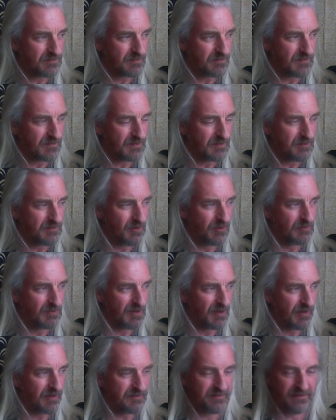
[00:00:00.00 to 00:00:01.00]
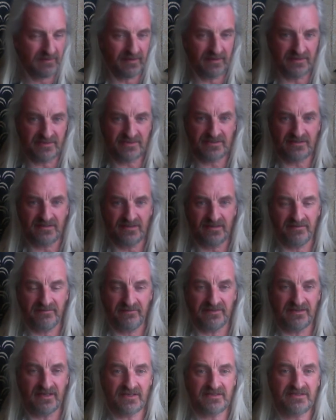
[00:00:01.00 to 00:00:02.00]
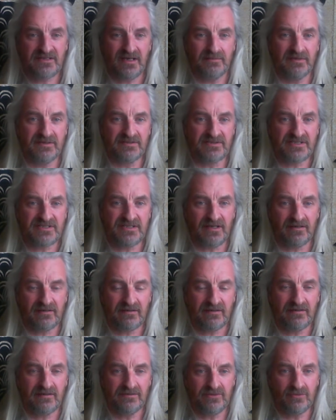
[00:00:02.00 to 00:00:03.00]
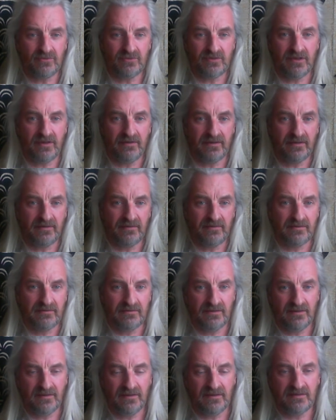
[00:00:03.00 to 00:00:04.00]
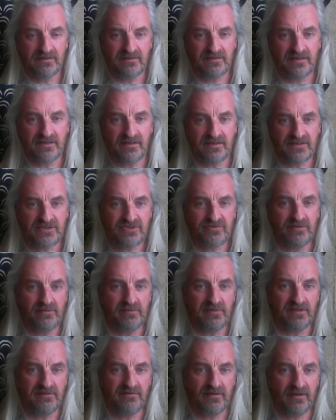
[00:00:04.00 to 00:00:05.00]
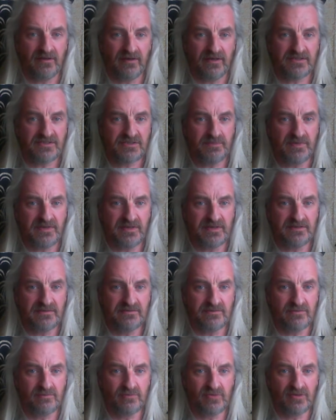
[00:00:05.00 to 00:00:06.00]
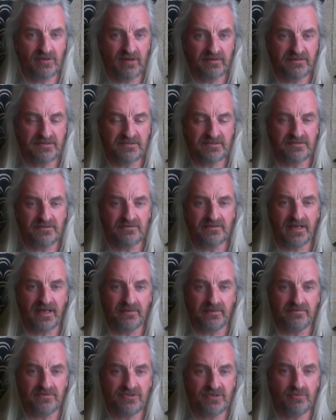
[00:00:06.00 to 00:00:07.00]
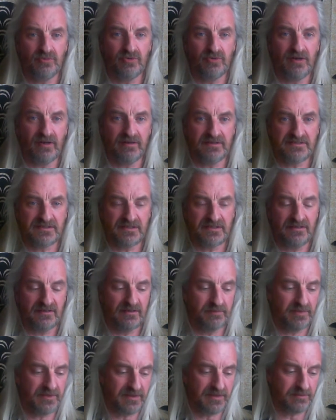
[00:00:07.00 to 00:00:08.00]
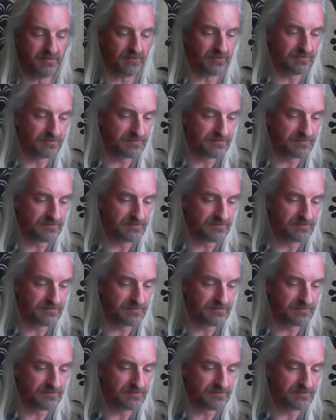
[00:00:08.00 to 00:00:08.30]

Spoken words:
The bottom line is, if it does come unstuck and you're going at an extremely high speed, you're more likely to do damage, you're more likely to hurt people.